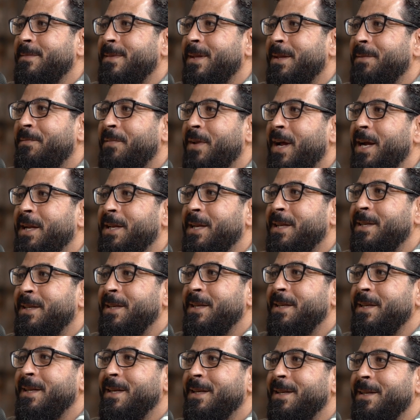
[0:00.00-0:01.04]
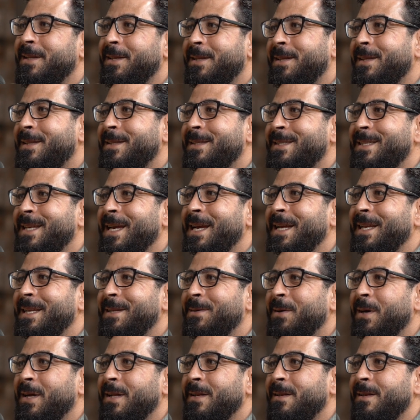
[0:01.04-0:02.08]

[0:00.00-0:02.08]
the flight attendant said,